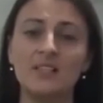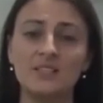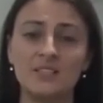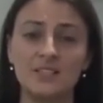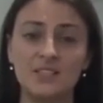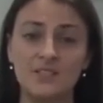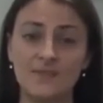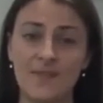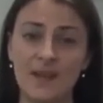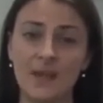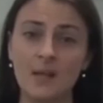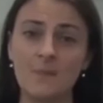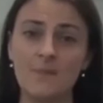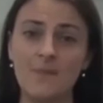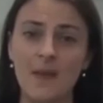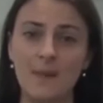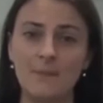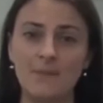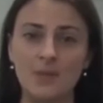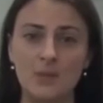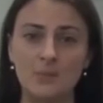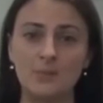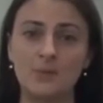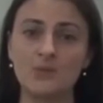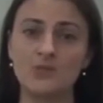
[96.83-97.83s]
to develop their
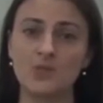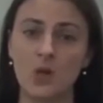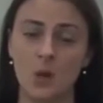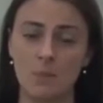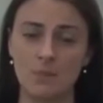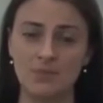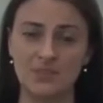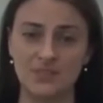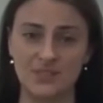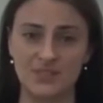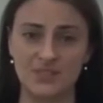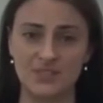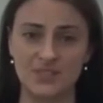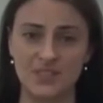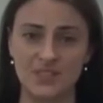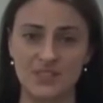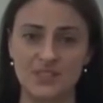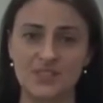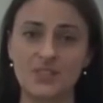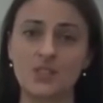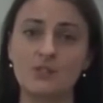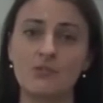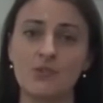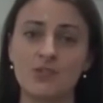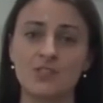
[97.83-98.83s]
pupils'
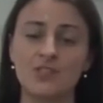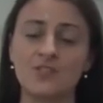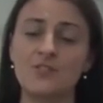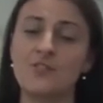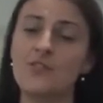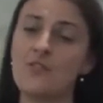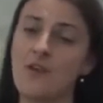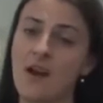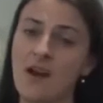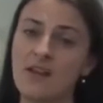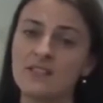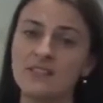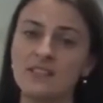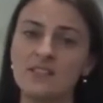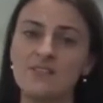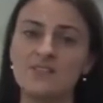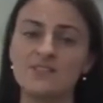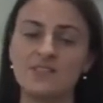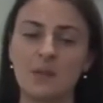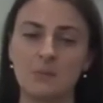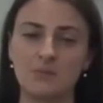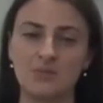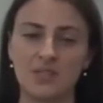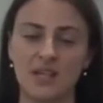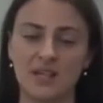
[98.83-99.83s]
competences across a variety of
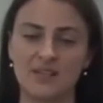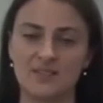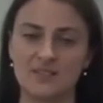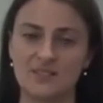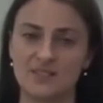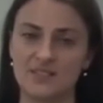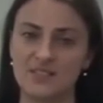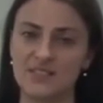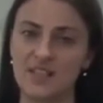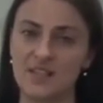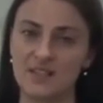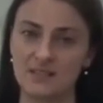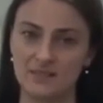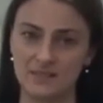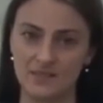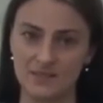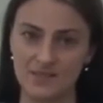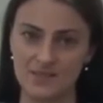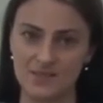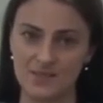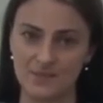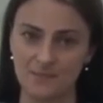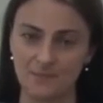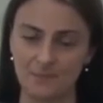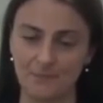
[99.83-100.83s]
subjects and
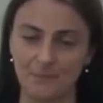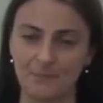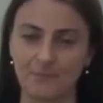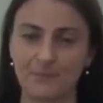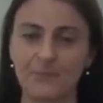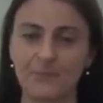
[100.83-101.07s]
skills.